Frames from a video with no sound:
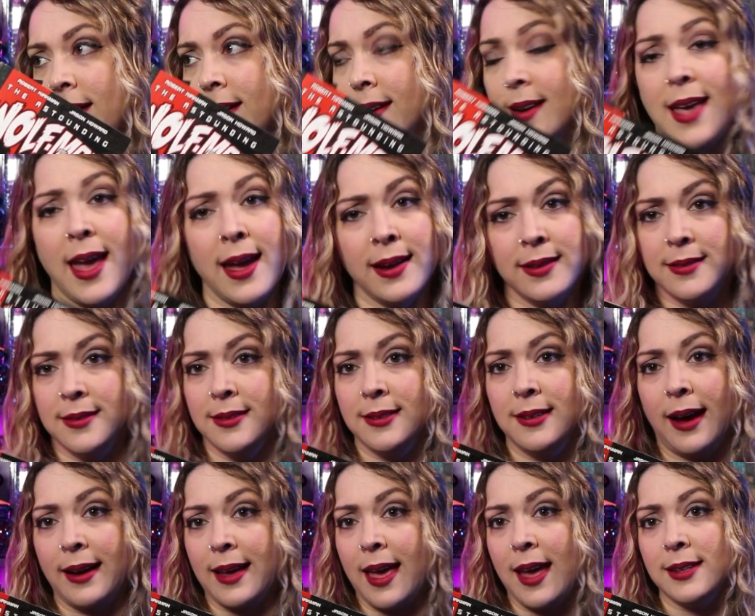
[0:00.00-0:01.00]

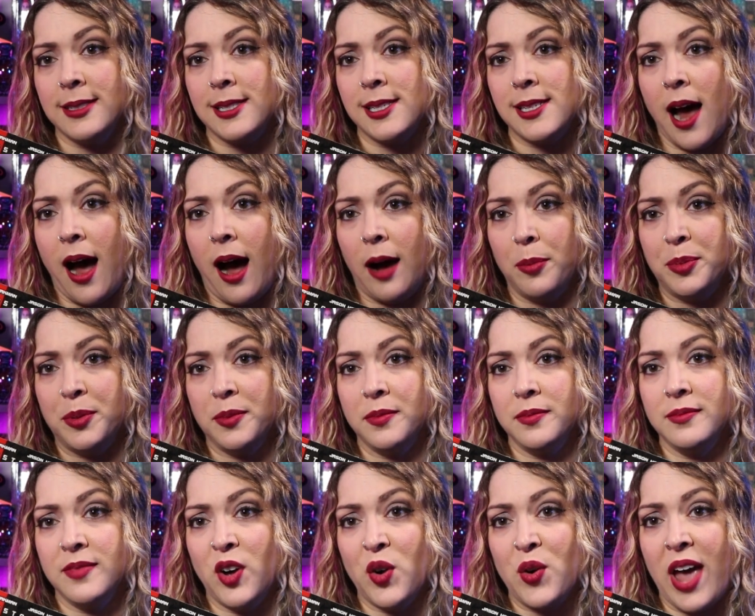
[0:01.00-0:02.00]
I can't stop,
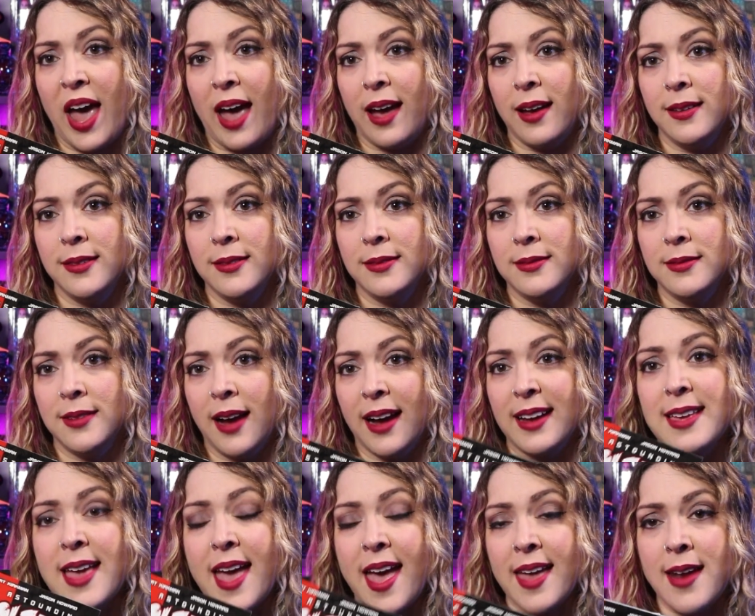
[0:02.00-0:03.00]
okay? I
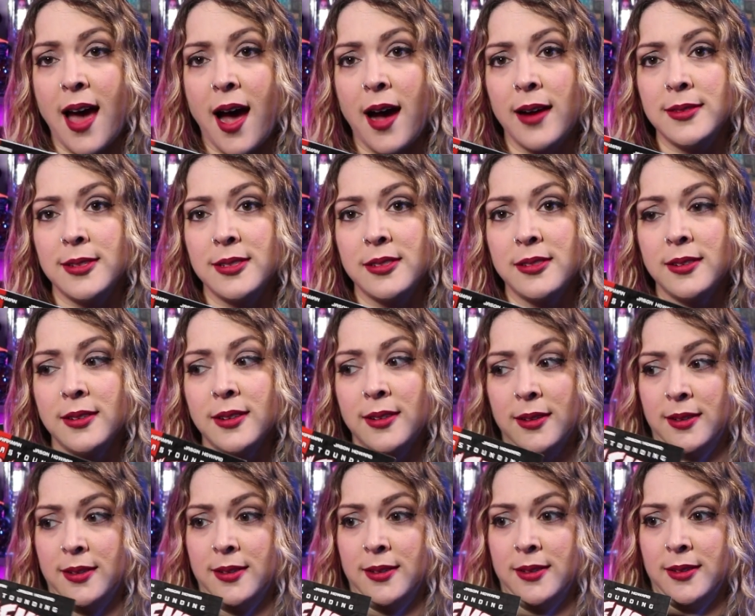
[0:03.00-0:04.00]
cannot
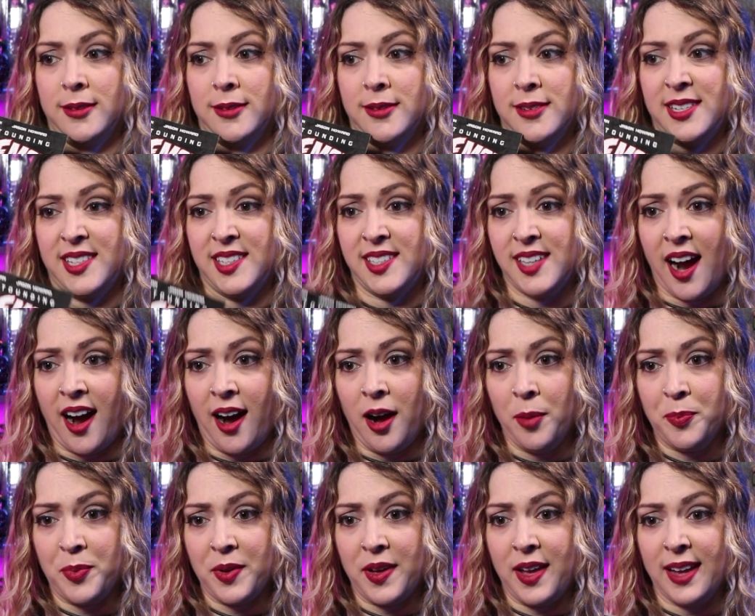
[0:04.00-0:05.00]

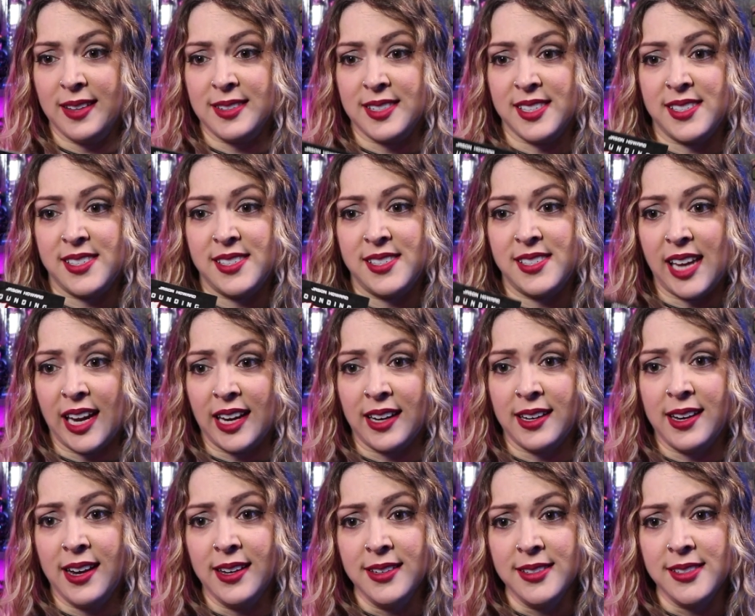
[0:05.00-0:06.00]
stop. It's a
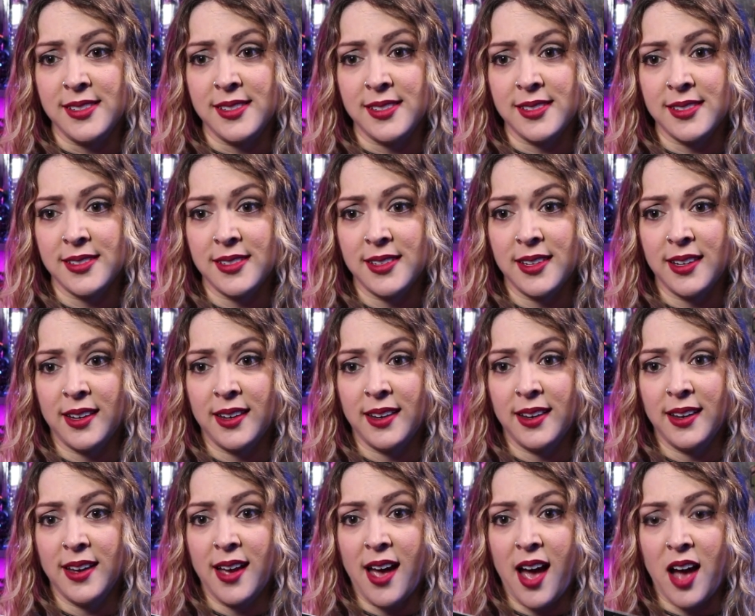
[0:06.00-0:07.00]
sickness.
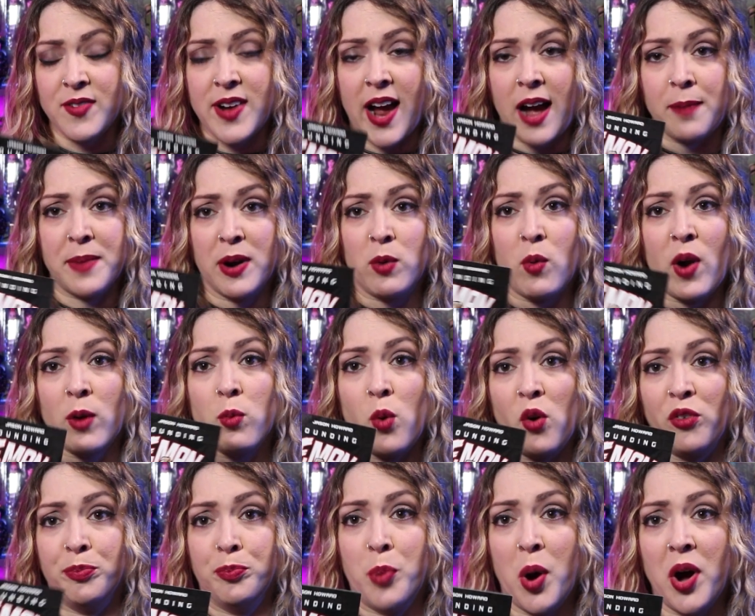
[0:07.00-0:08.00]
I've got my
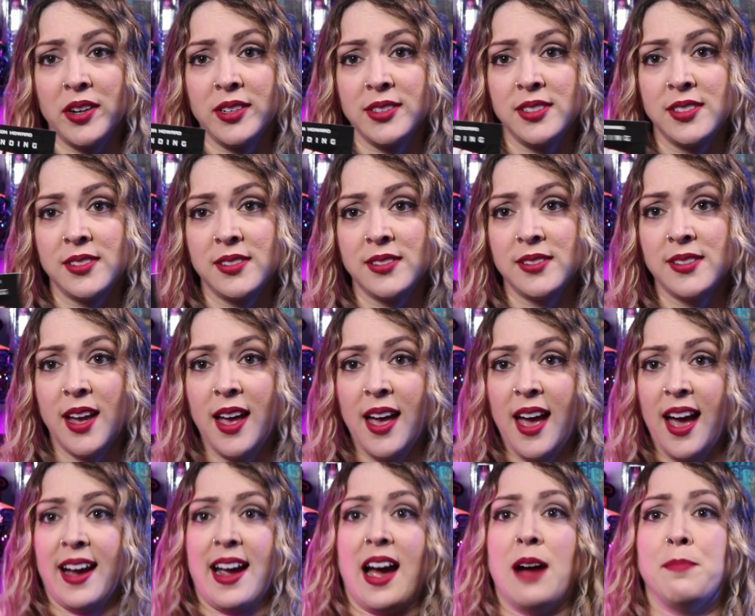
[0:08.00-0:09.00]
werewolf books,
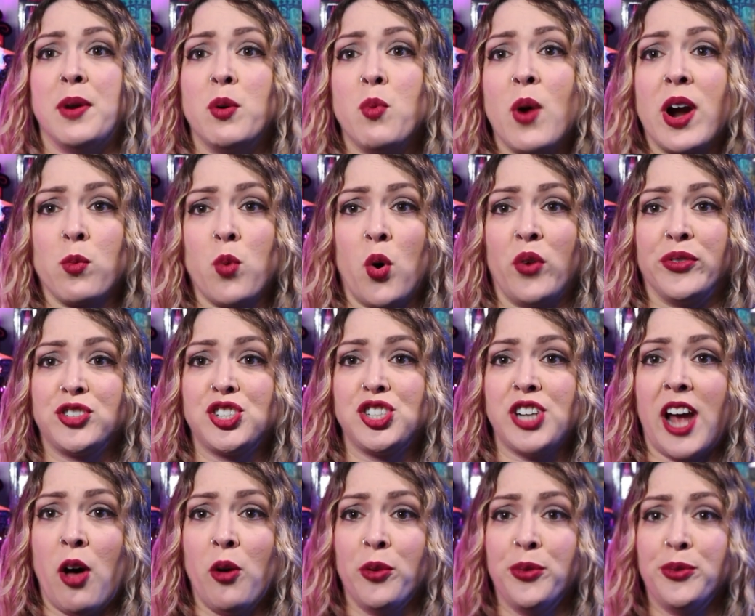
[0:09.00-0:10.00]
I got my werewolf
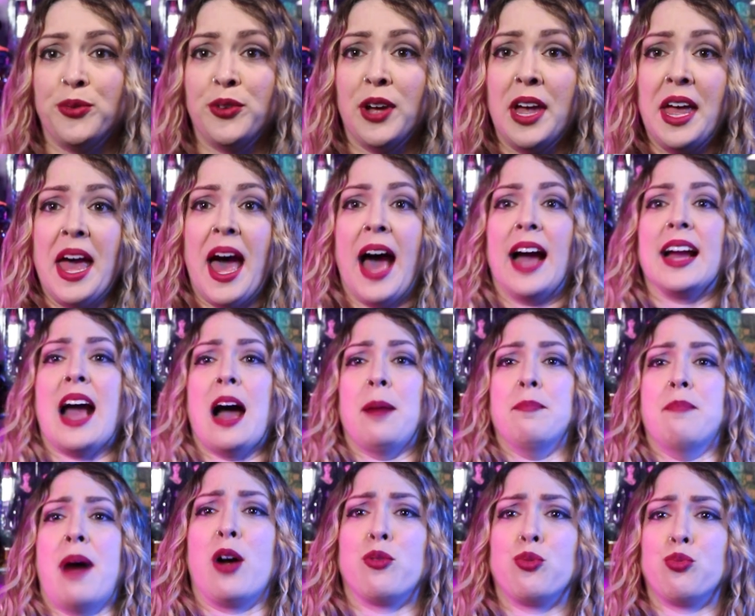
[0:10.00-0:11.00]
shelf, I
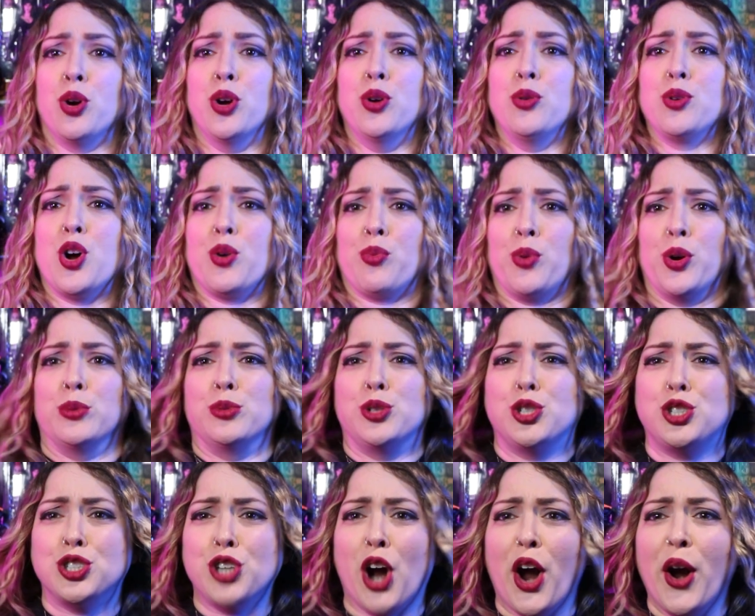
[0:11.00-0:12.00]
got Rougarou
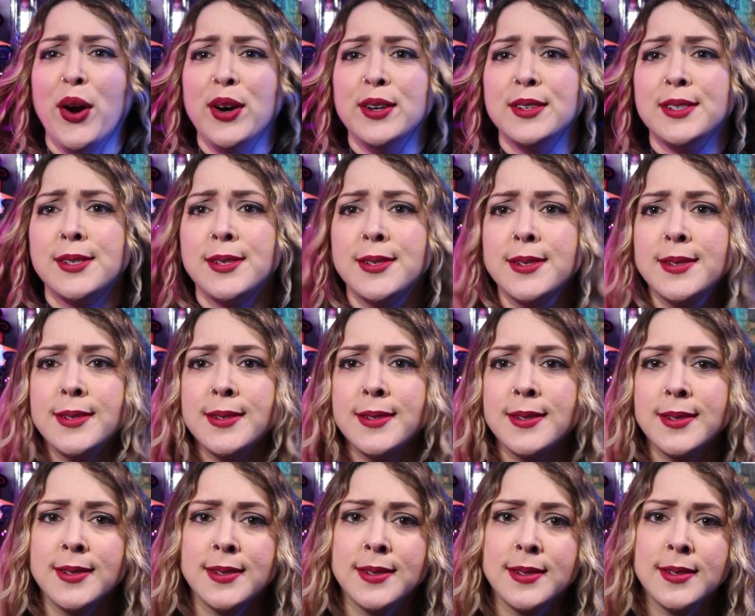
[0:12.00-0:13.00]
shirt.
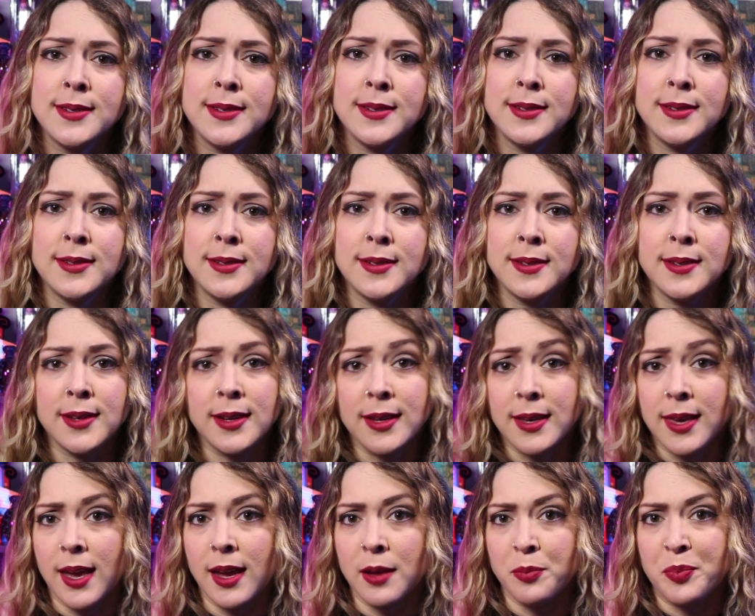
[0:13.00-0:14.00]
I
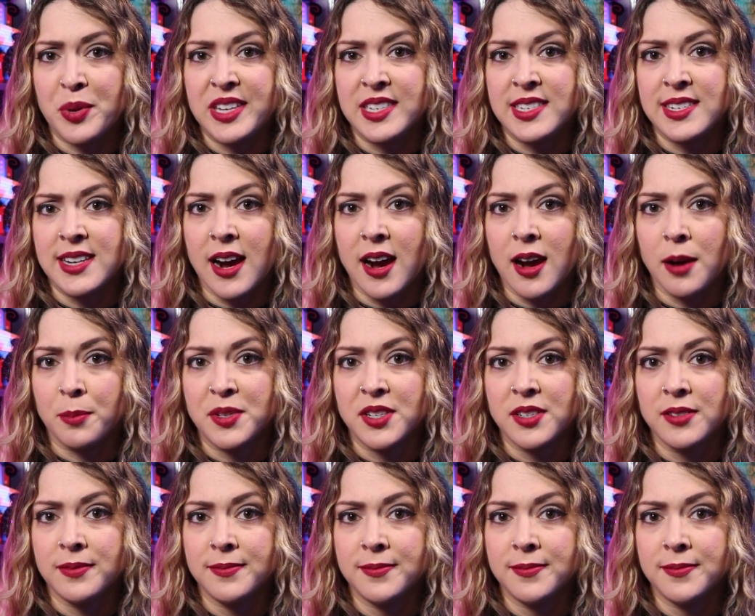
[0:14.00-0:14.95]
can't be stopped.